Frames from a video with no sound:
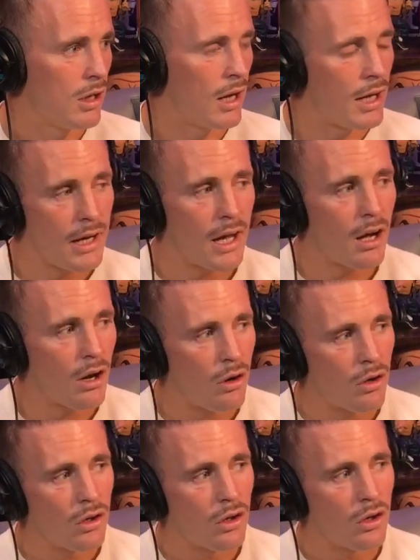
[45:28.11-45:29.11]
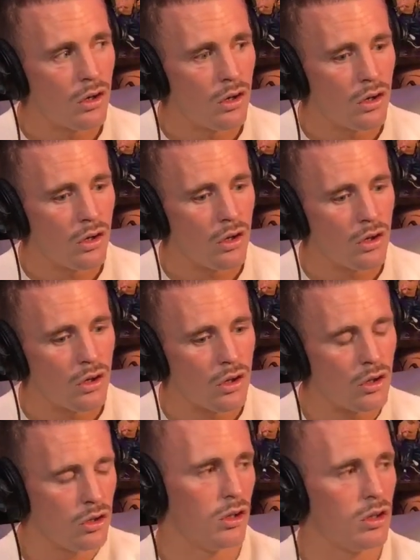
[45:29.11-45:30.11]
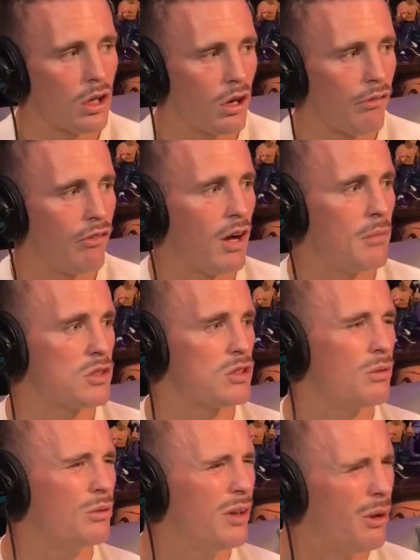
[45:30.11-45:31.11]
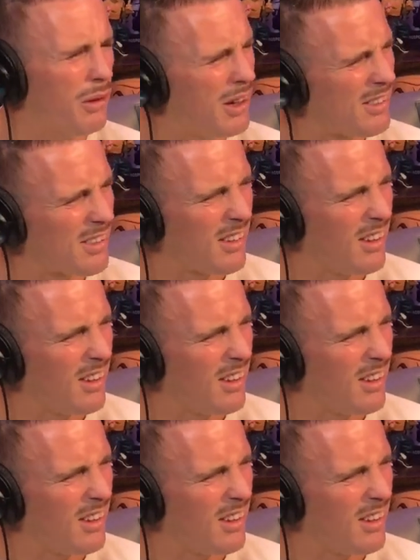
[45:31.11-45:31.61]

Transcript: And now you're going to fight him on short notice?